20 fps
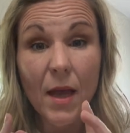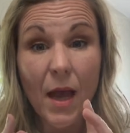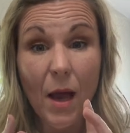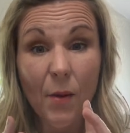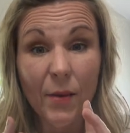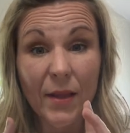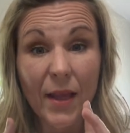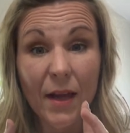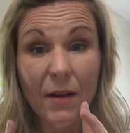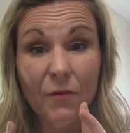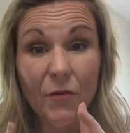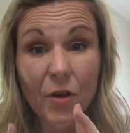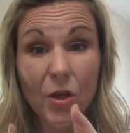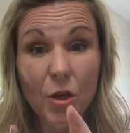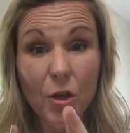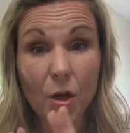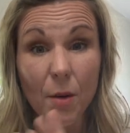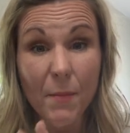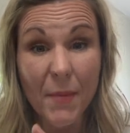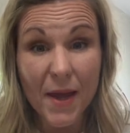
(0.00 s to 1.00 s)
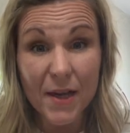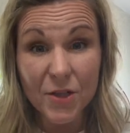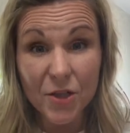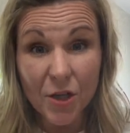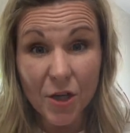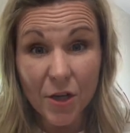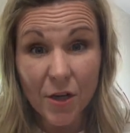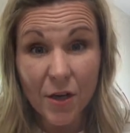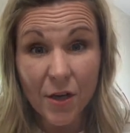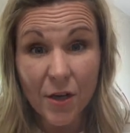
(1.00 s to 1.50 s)
I would like for you to
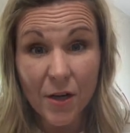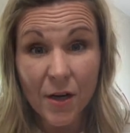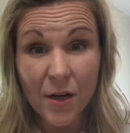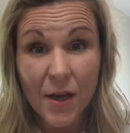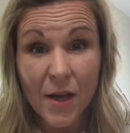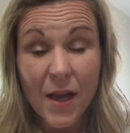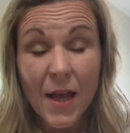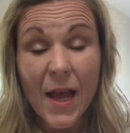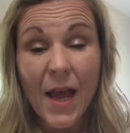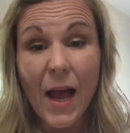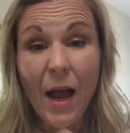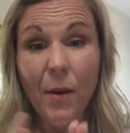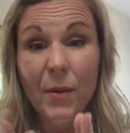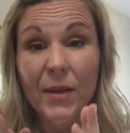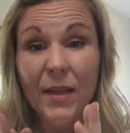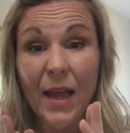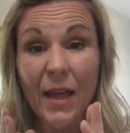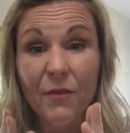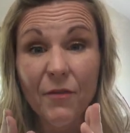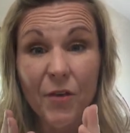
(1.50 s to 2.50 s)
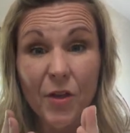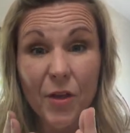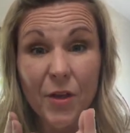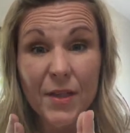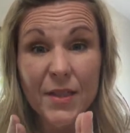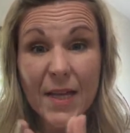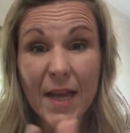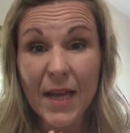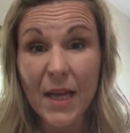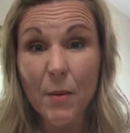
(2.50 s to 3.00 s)
measure. I would like for you to
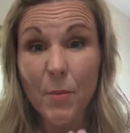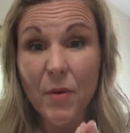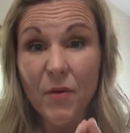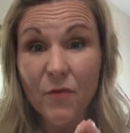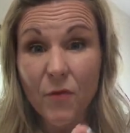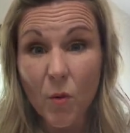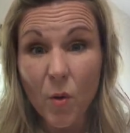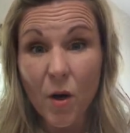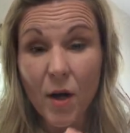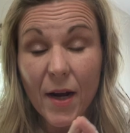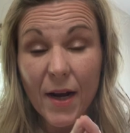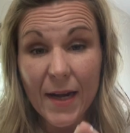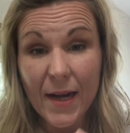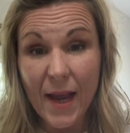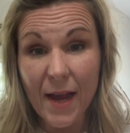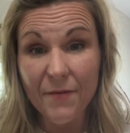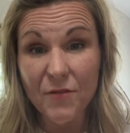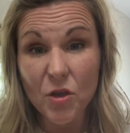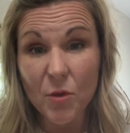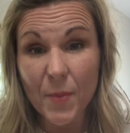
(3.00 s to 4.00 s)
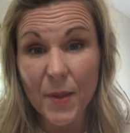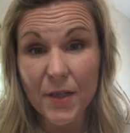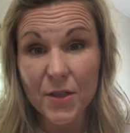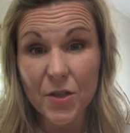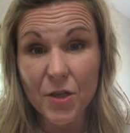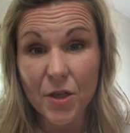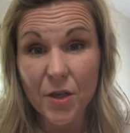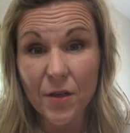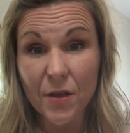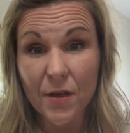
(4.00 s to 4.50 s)
take a before and after
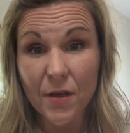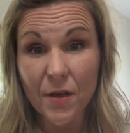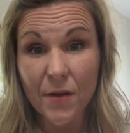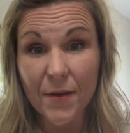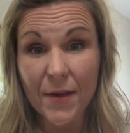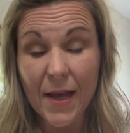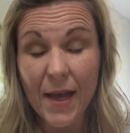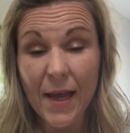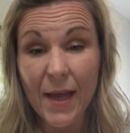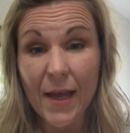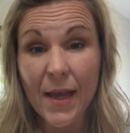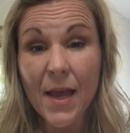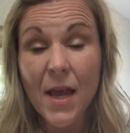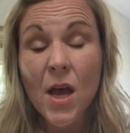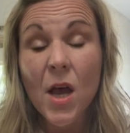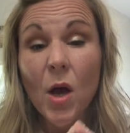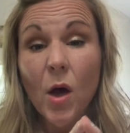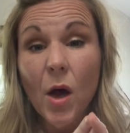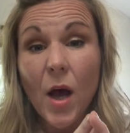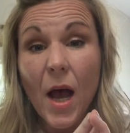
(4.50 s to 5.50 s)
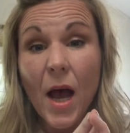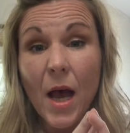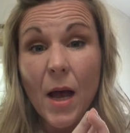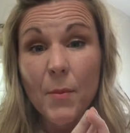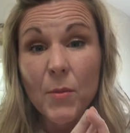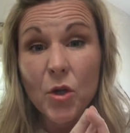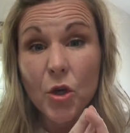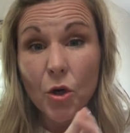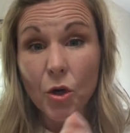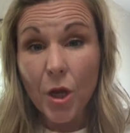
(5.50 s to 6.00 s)
picture, okay?
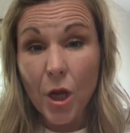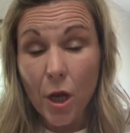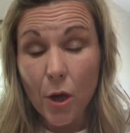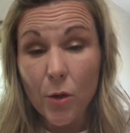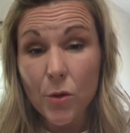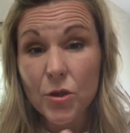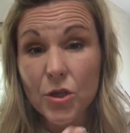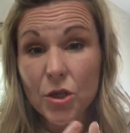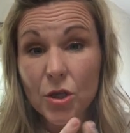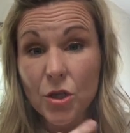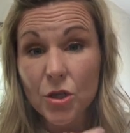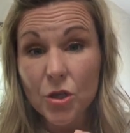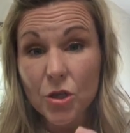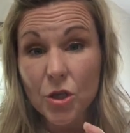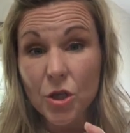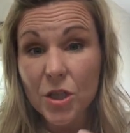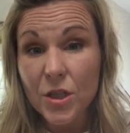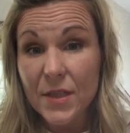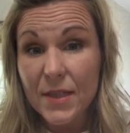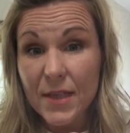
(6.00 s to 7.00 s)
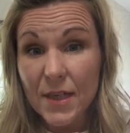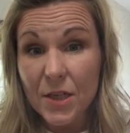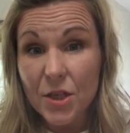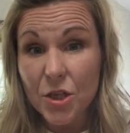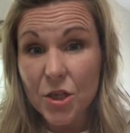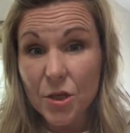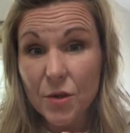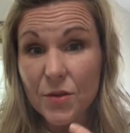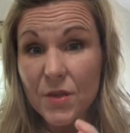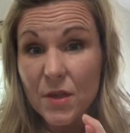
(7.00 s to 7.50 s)
Your coach should send
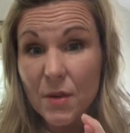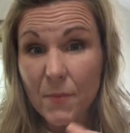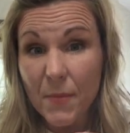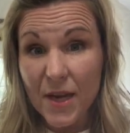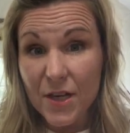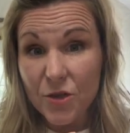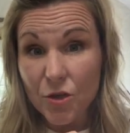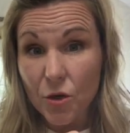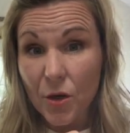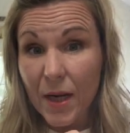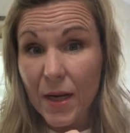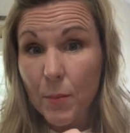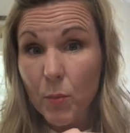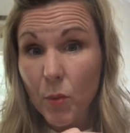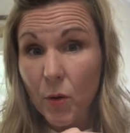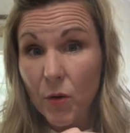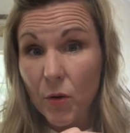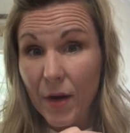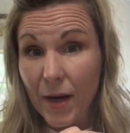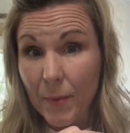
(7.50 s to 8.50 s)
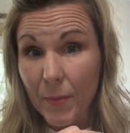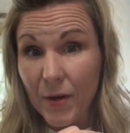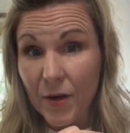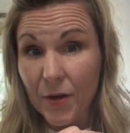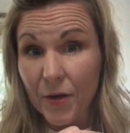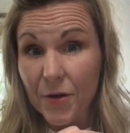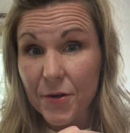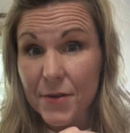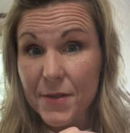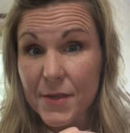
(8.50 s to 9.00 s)
you some measuring
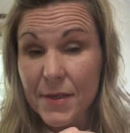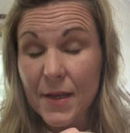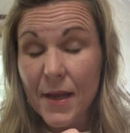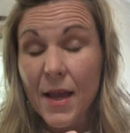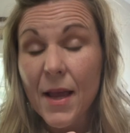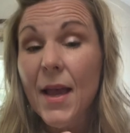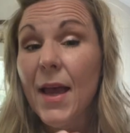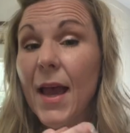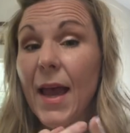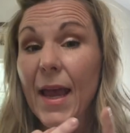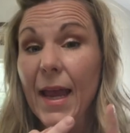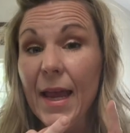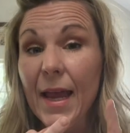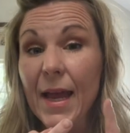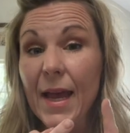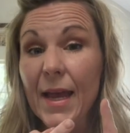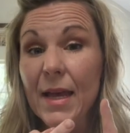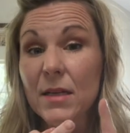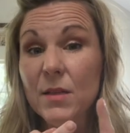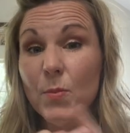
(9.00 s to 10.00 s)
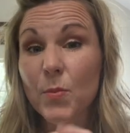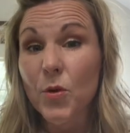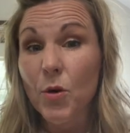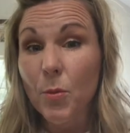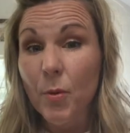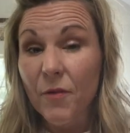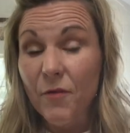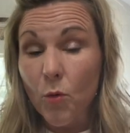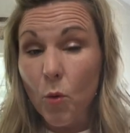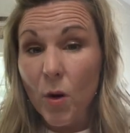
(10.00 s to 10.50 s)
parameters, and your
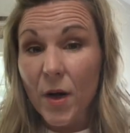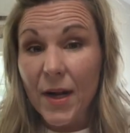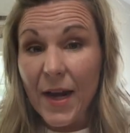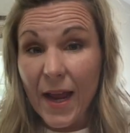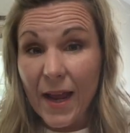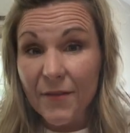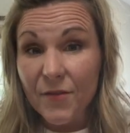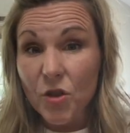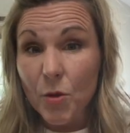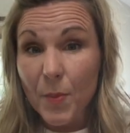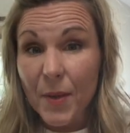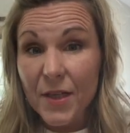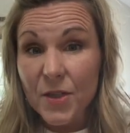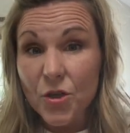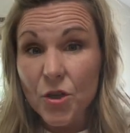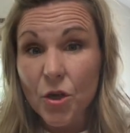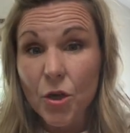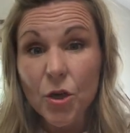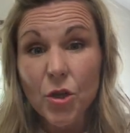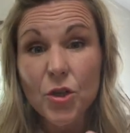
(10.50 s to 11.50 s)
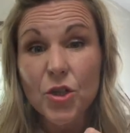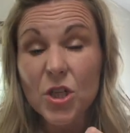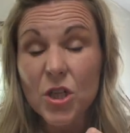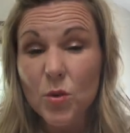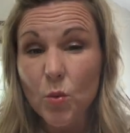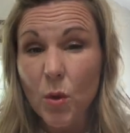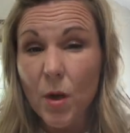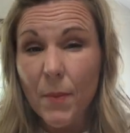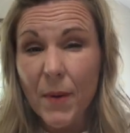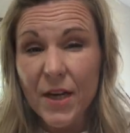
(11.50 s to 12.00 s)
before and after picture, you
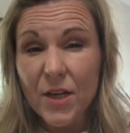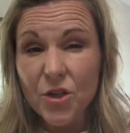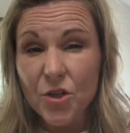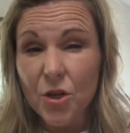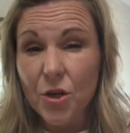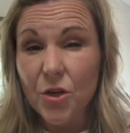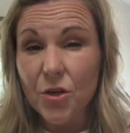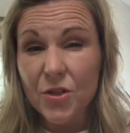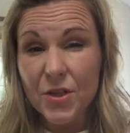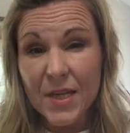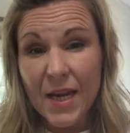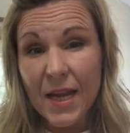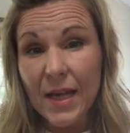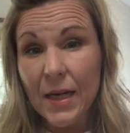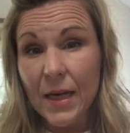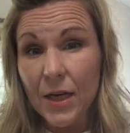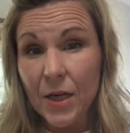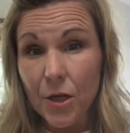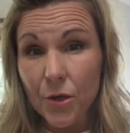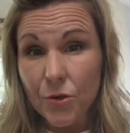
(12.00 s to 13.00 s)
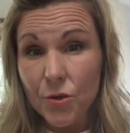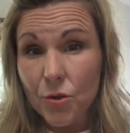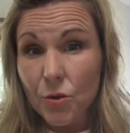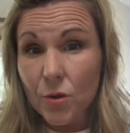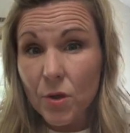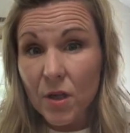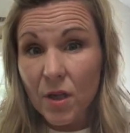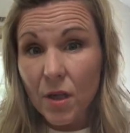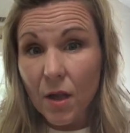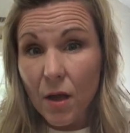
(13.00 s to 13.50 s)
just want to make sure you're staying in neutral
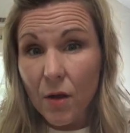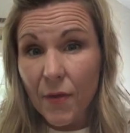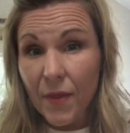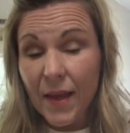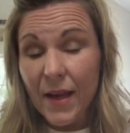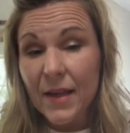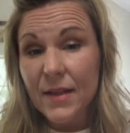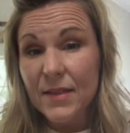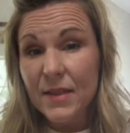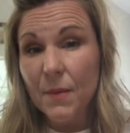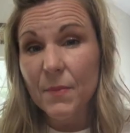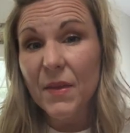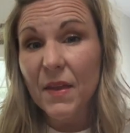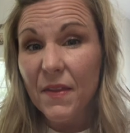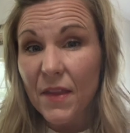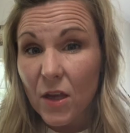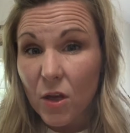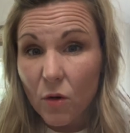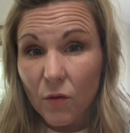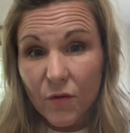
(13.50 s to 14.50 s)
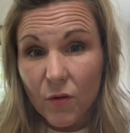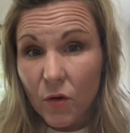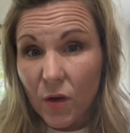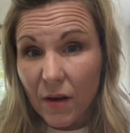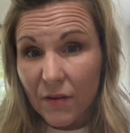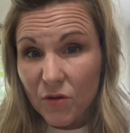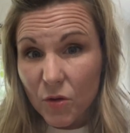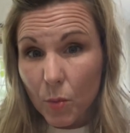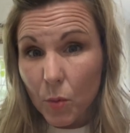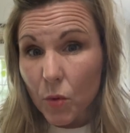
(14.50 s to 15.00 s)
clothing, something that you'll feel
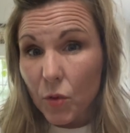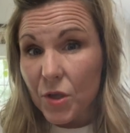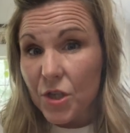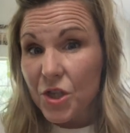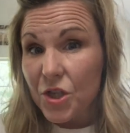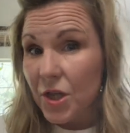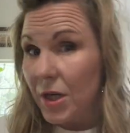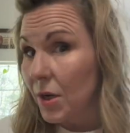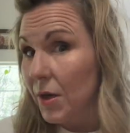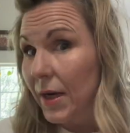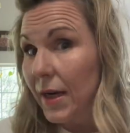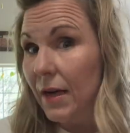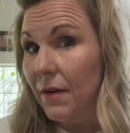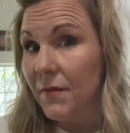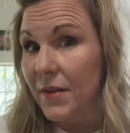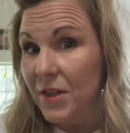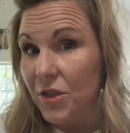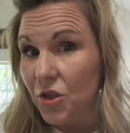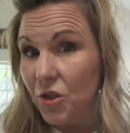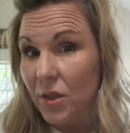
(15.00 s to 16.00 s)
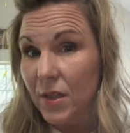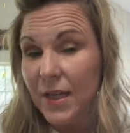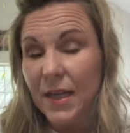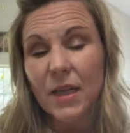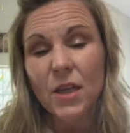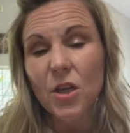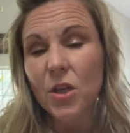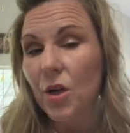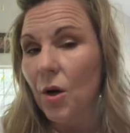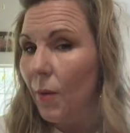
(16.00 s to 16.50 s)
comfortable in sharing eventually.
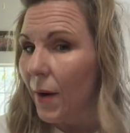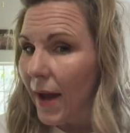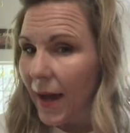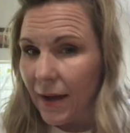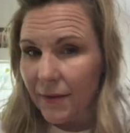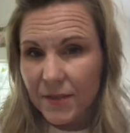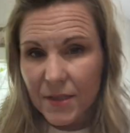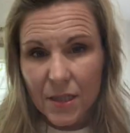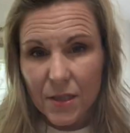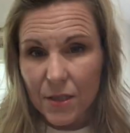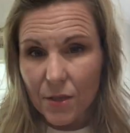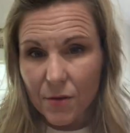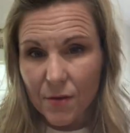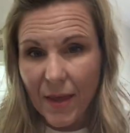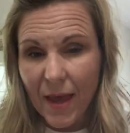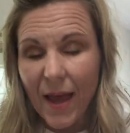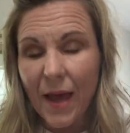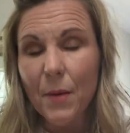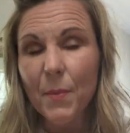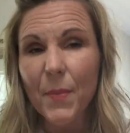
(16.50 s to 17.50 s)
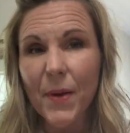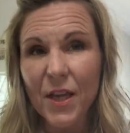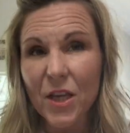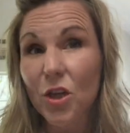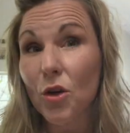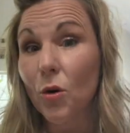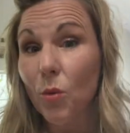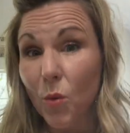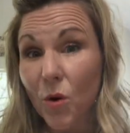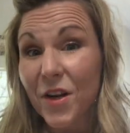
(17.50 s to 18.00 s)
You don't have to do that, but
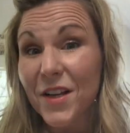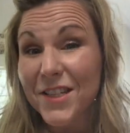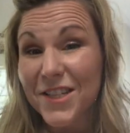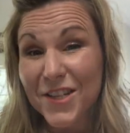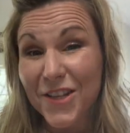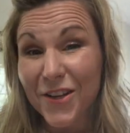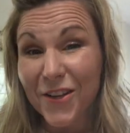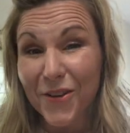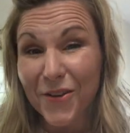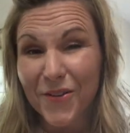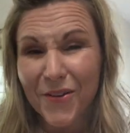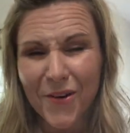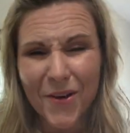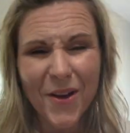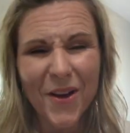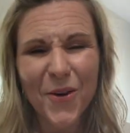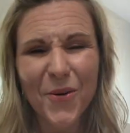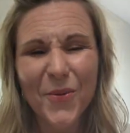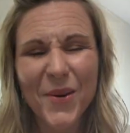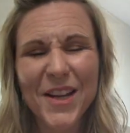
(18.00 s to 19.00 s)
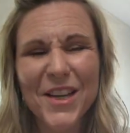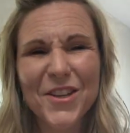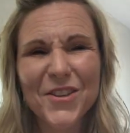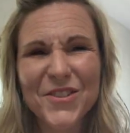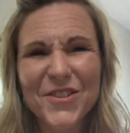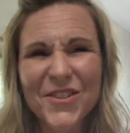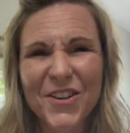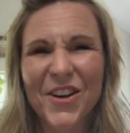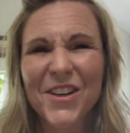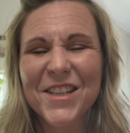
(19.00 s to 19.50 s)
you'll want to when you
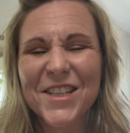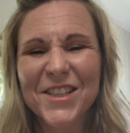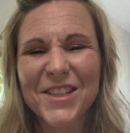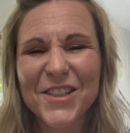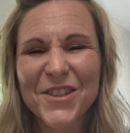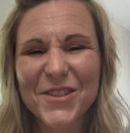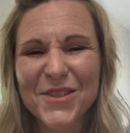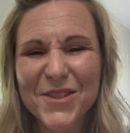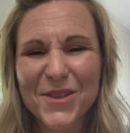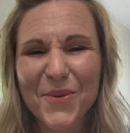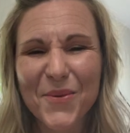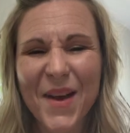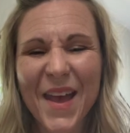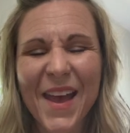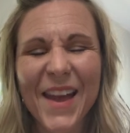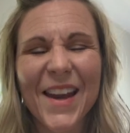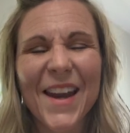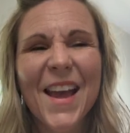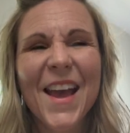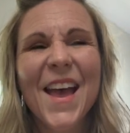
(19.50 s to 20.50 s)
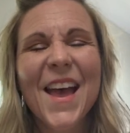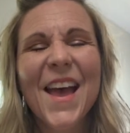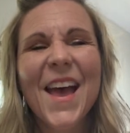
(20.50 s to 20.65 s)
start to lose the weight.